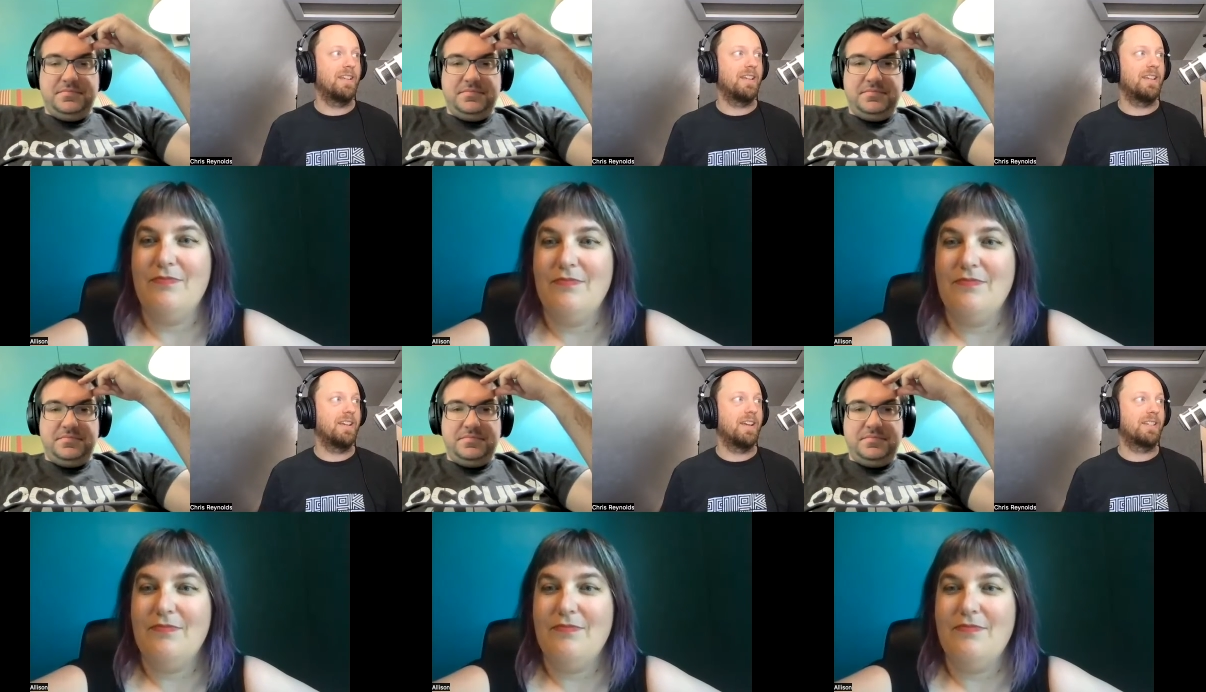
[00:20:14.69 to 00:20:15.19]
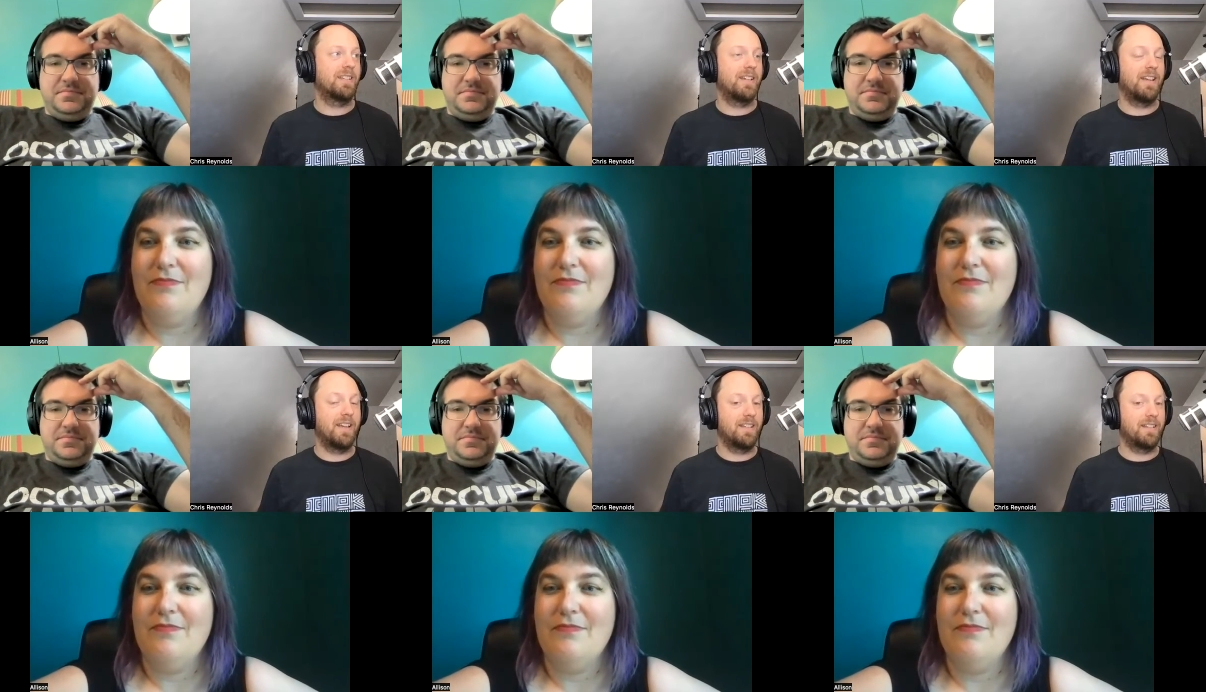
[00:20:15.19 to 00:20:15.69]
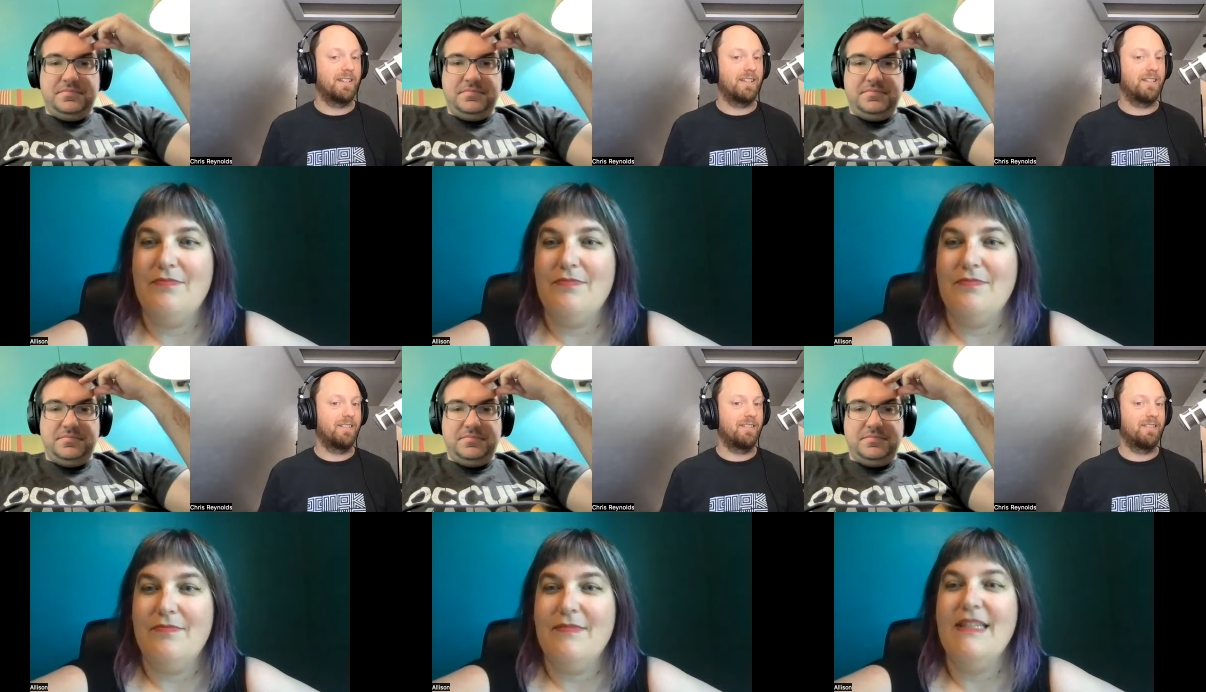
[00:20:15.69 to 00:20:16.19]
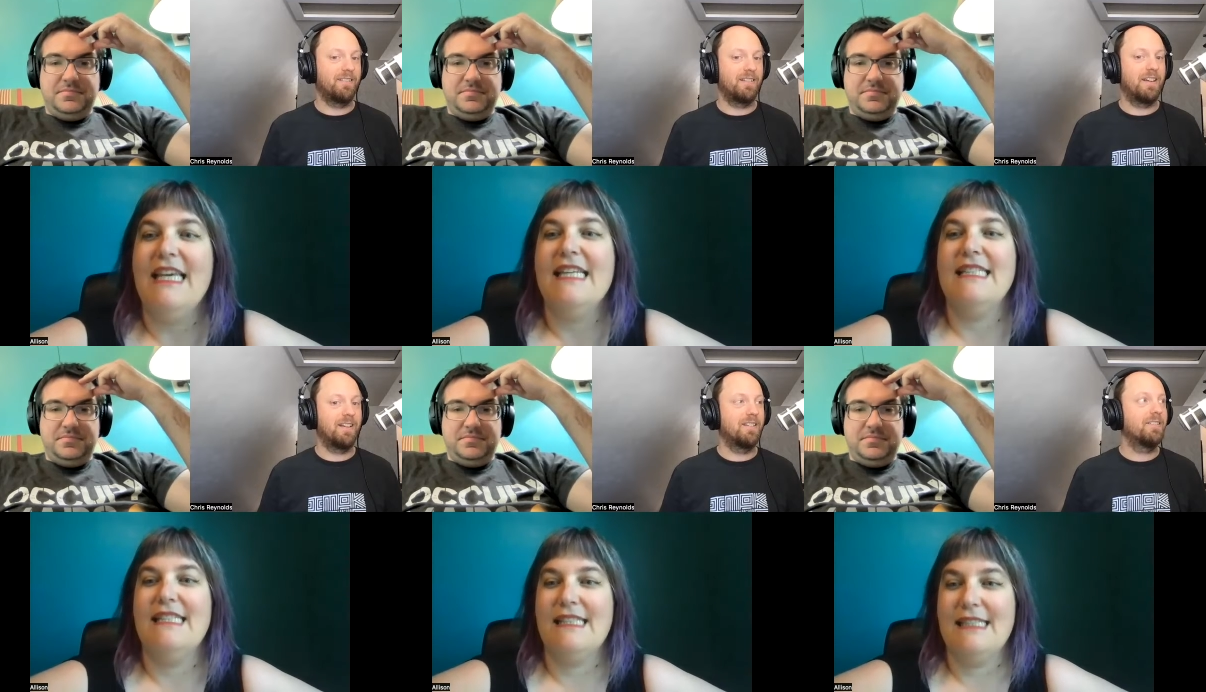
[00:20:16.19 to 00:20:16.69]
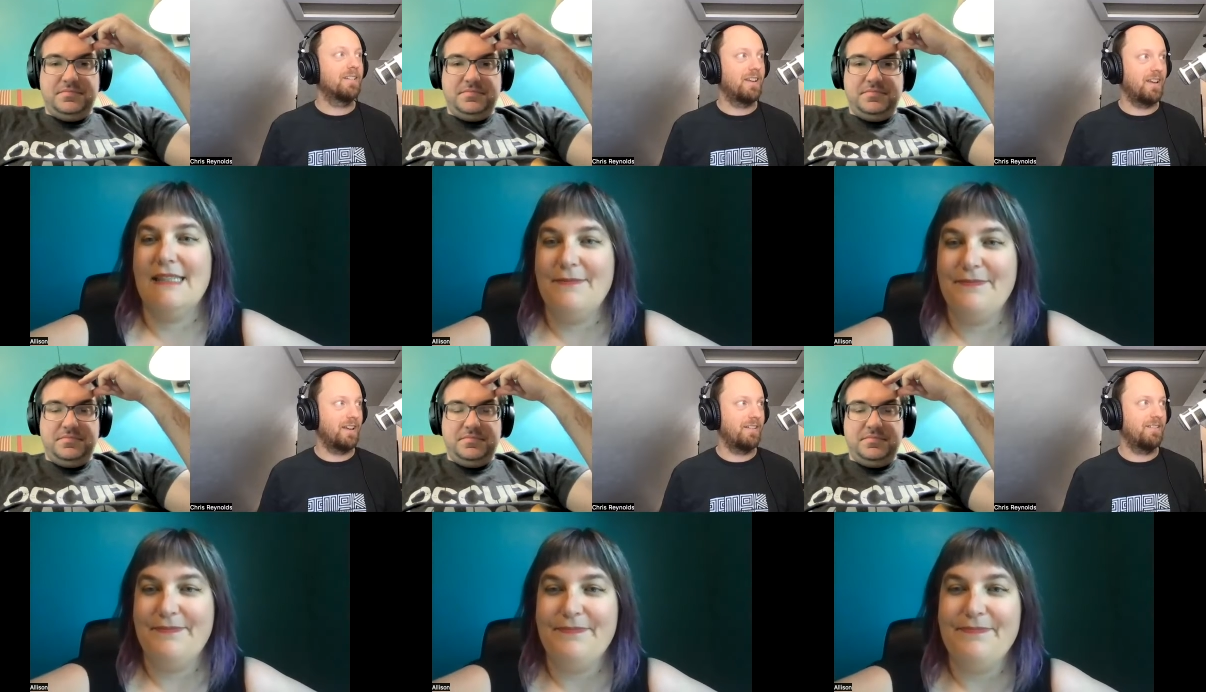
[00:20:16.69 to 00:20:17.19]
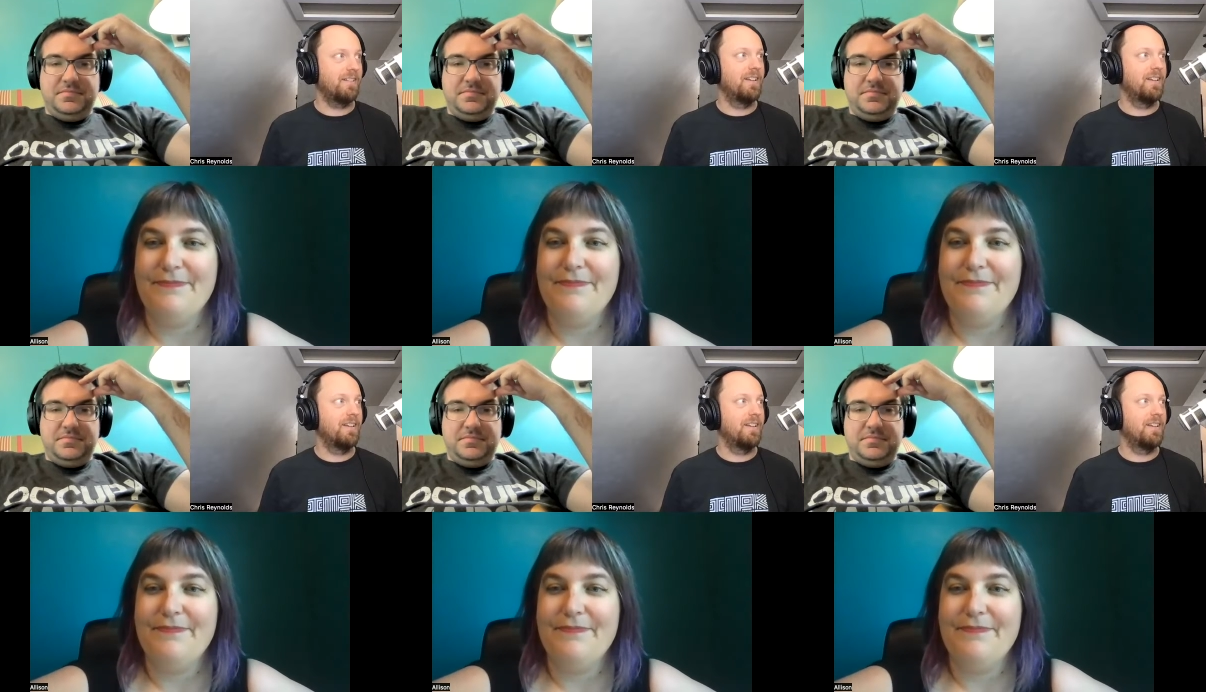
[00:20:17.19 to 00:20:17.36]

Speaker 1: E S I S. Yes. Okay.